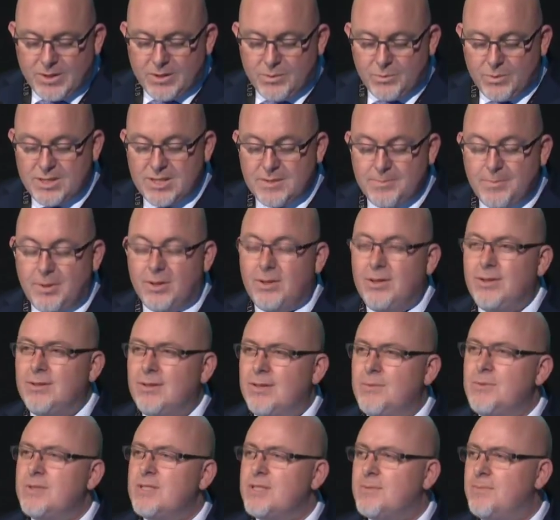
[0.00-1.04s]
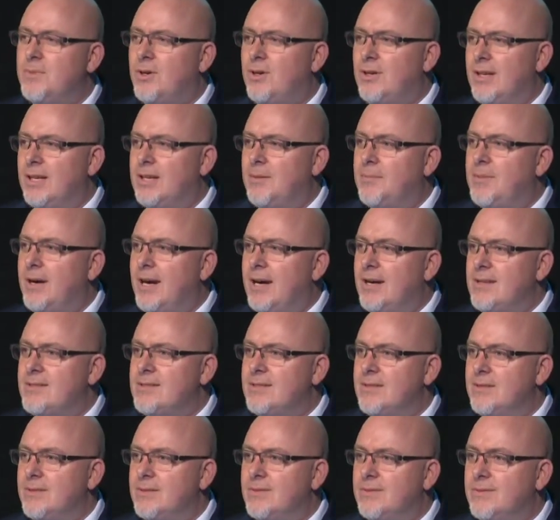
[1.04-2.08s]
was small. It was small in
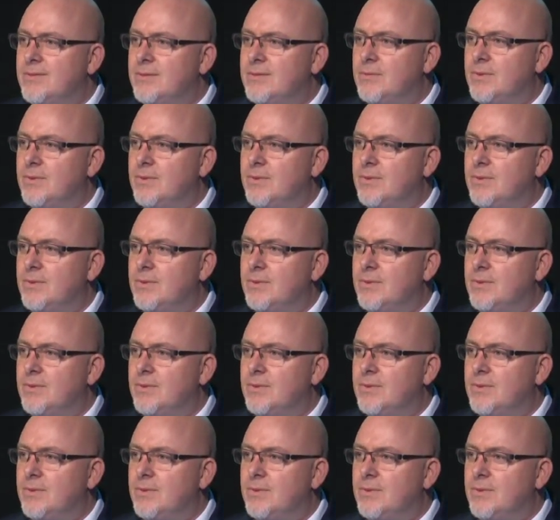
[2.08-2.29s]
comparison